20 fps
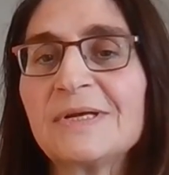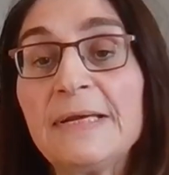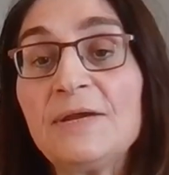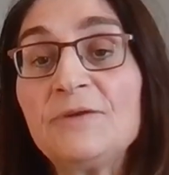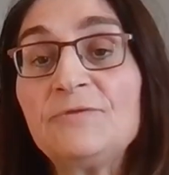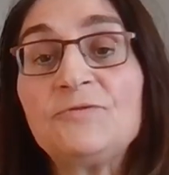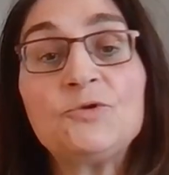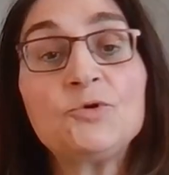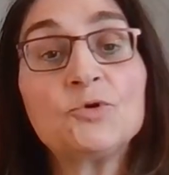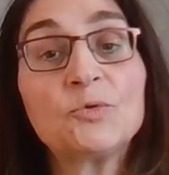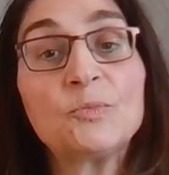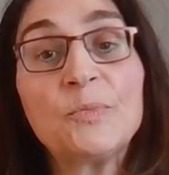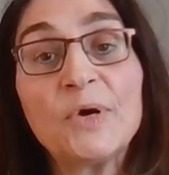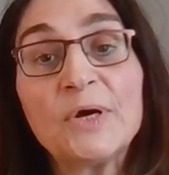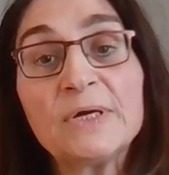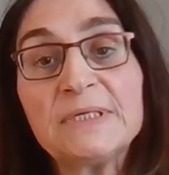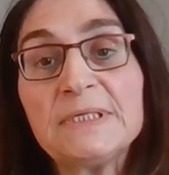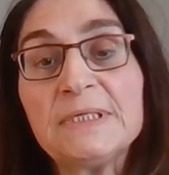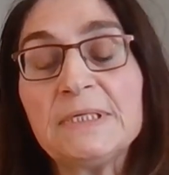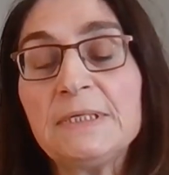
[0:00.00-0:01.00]
If your
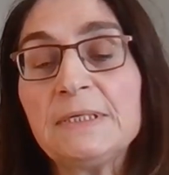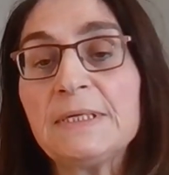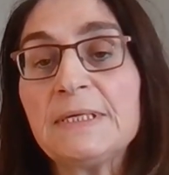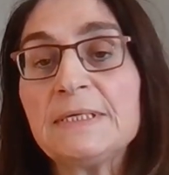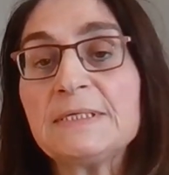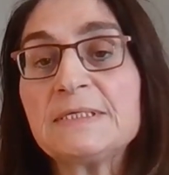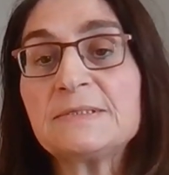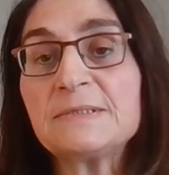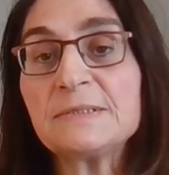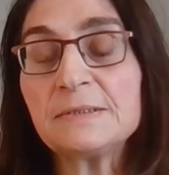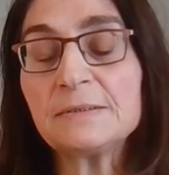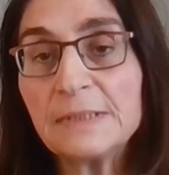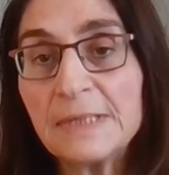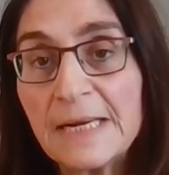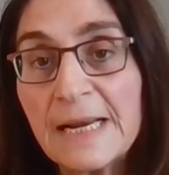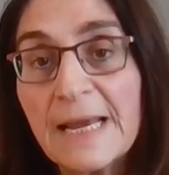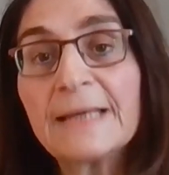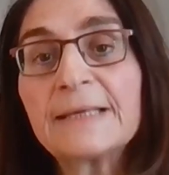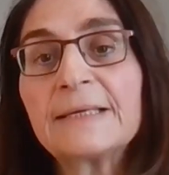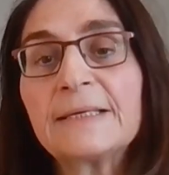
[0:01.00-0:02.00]
body is
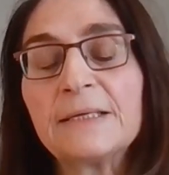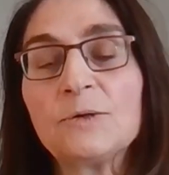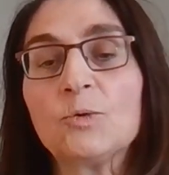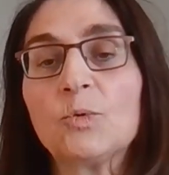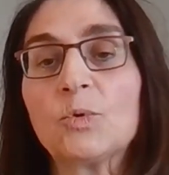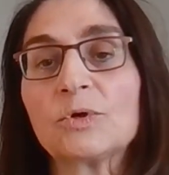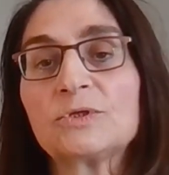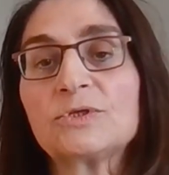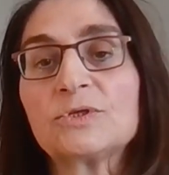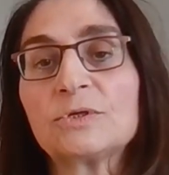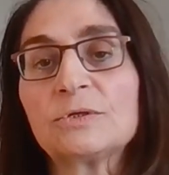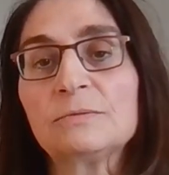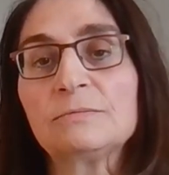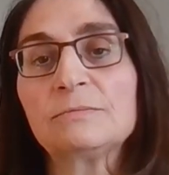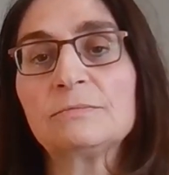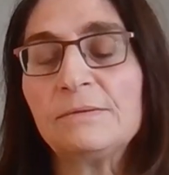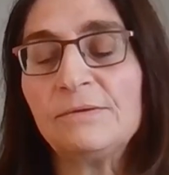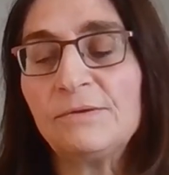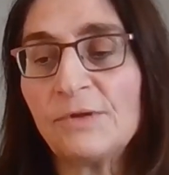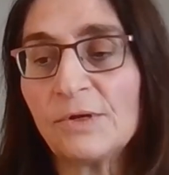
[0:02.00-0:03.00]
lacking water,
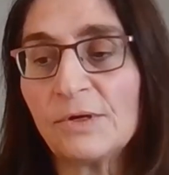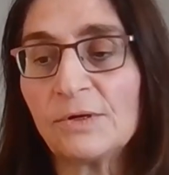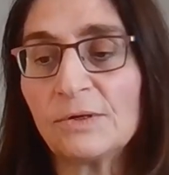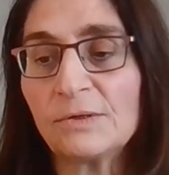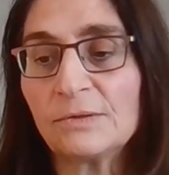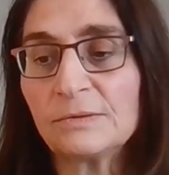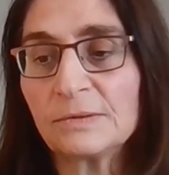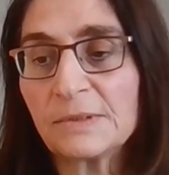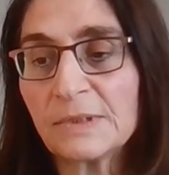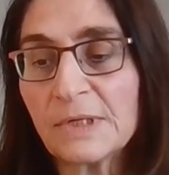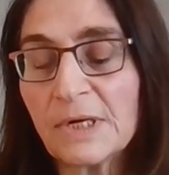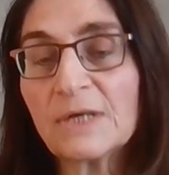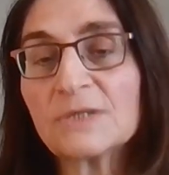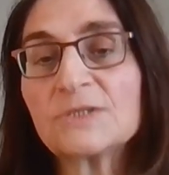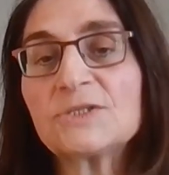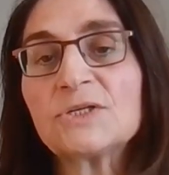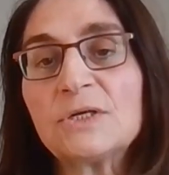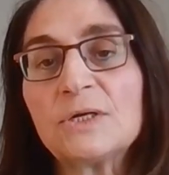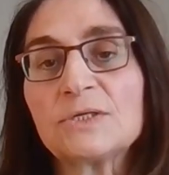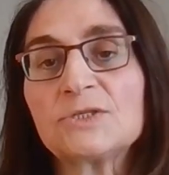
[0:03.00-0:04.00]
the
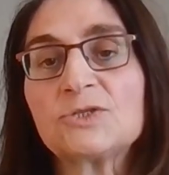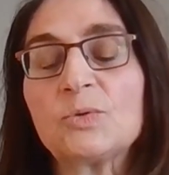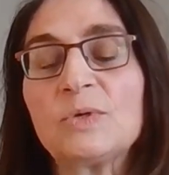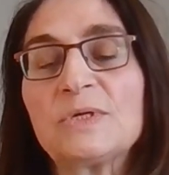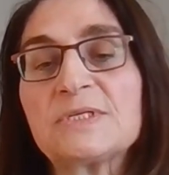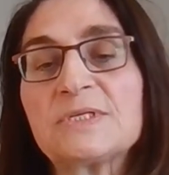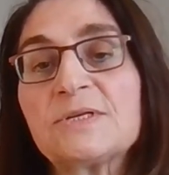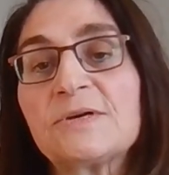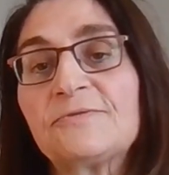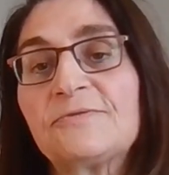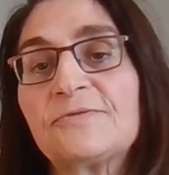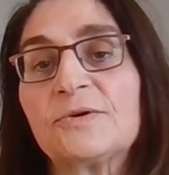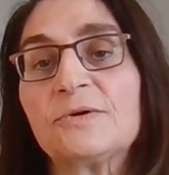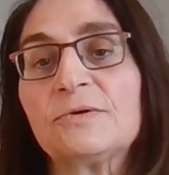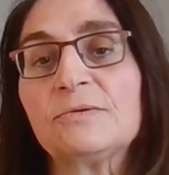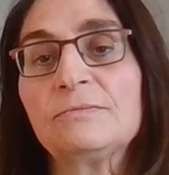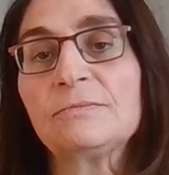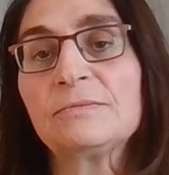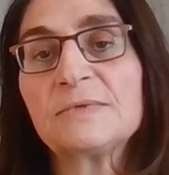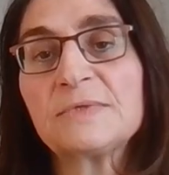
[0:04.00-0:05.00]
cartilage will suffer.
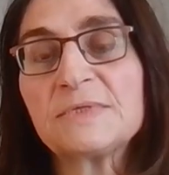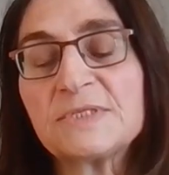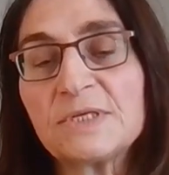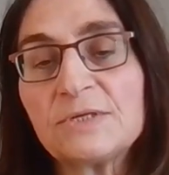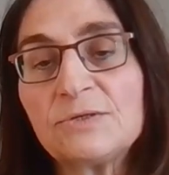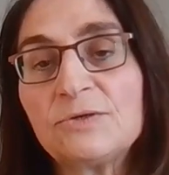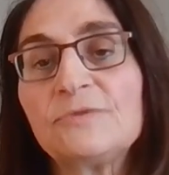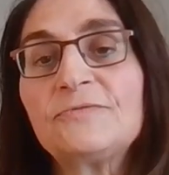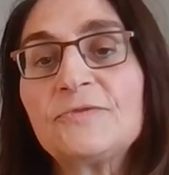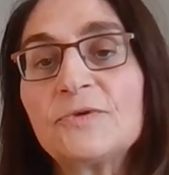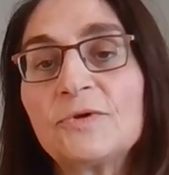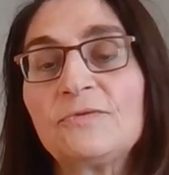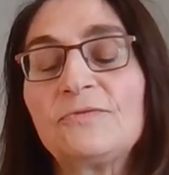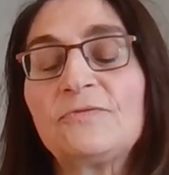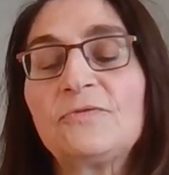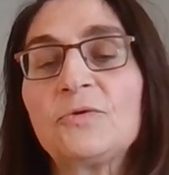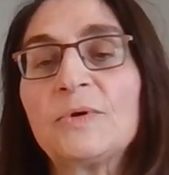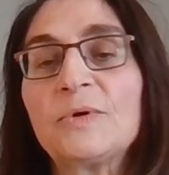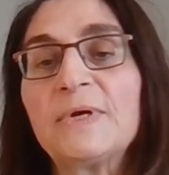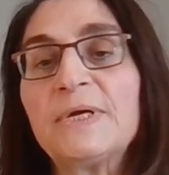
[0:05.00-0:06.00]
Synovial
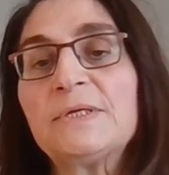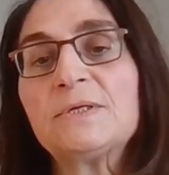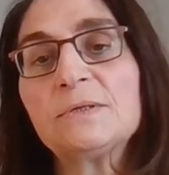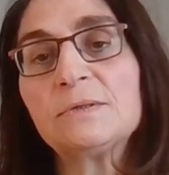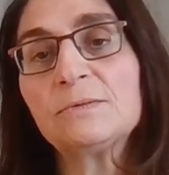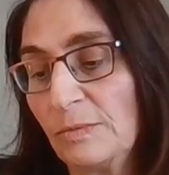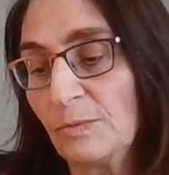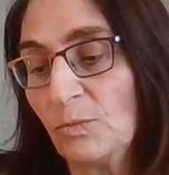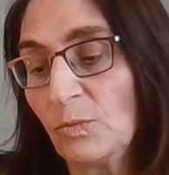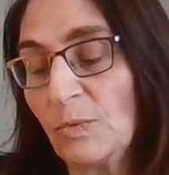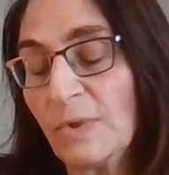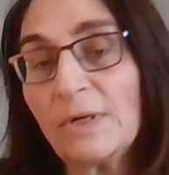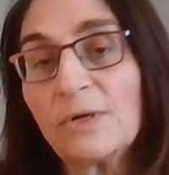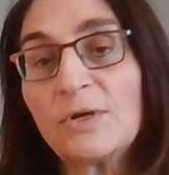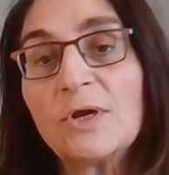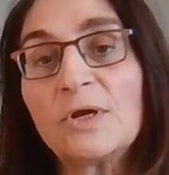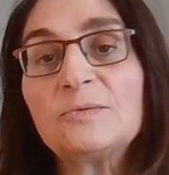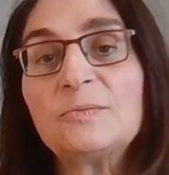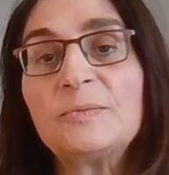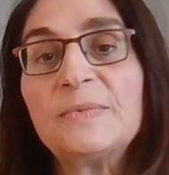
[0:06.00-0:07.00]
fluid will
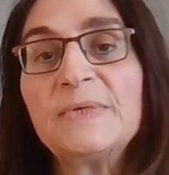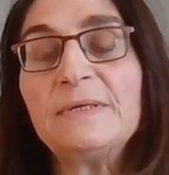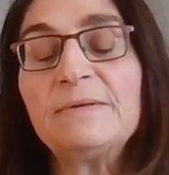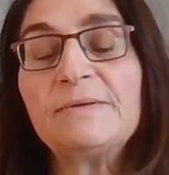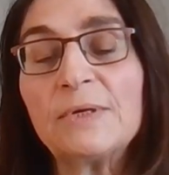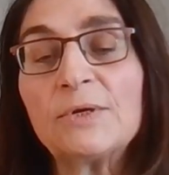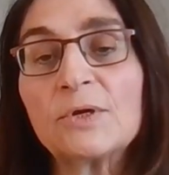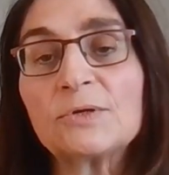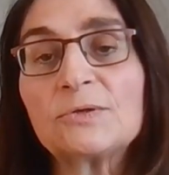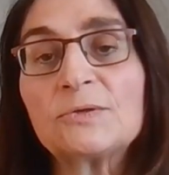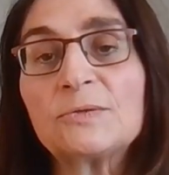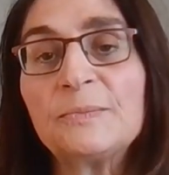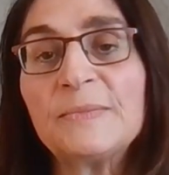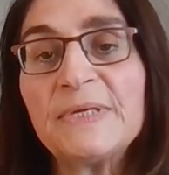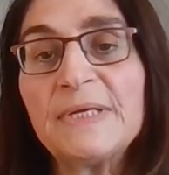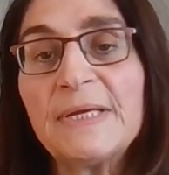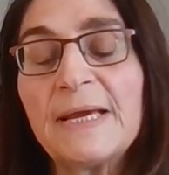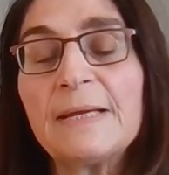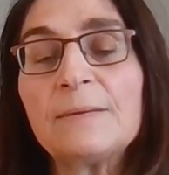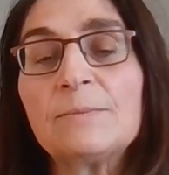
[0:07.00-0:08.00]
not
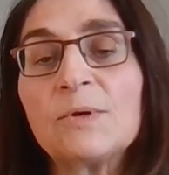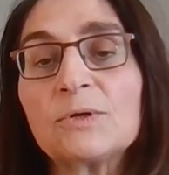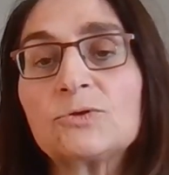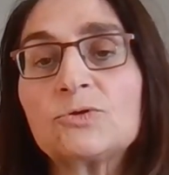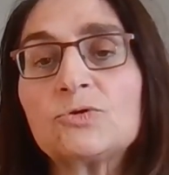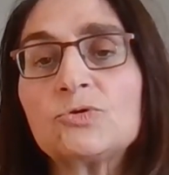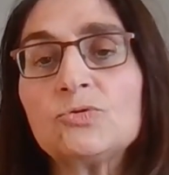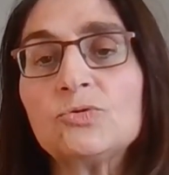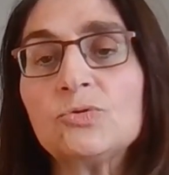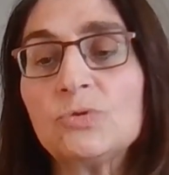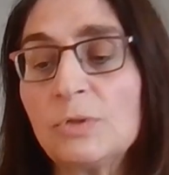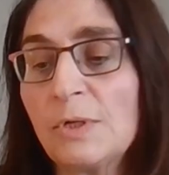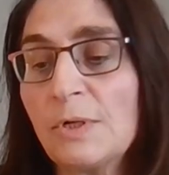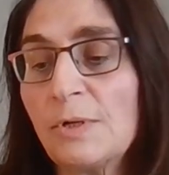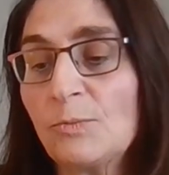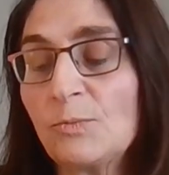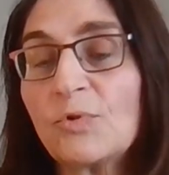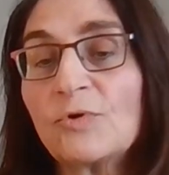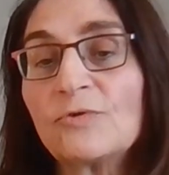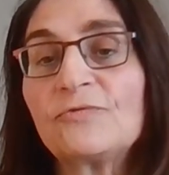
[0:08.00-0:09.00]
be able to
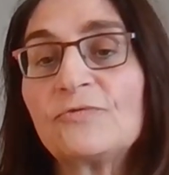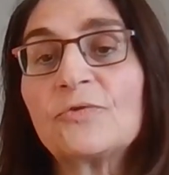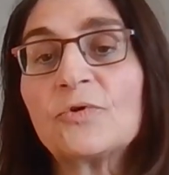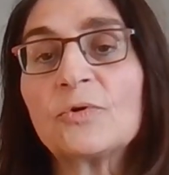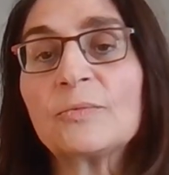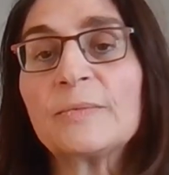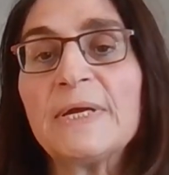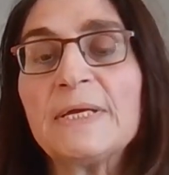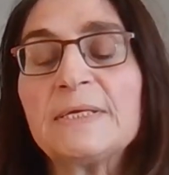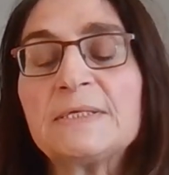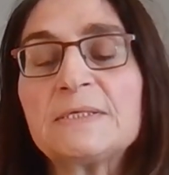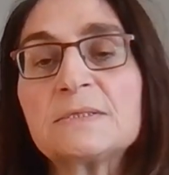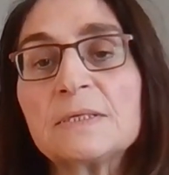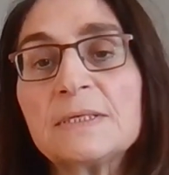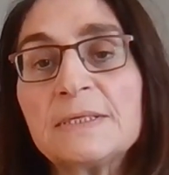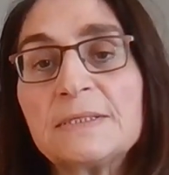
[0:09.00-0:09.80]
perform its